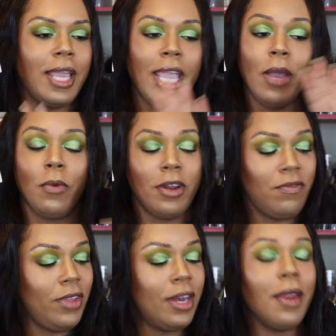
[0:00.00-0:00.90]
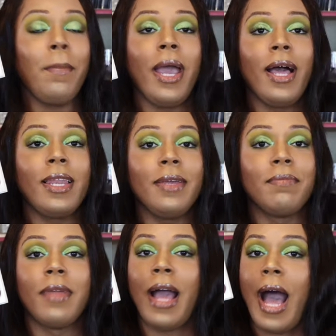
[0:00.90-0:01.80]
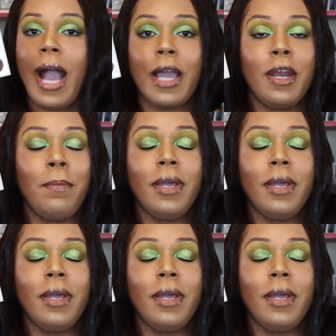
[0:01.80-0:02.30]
It would have fit in the palette. I could have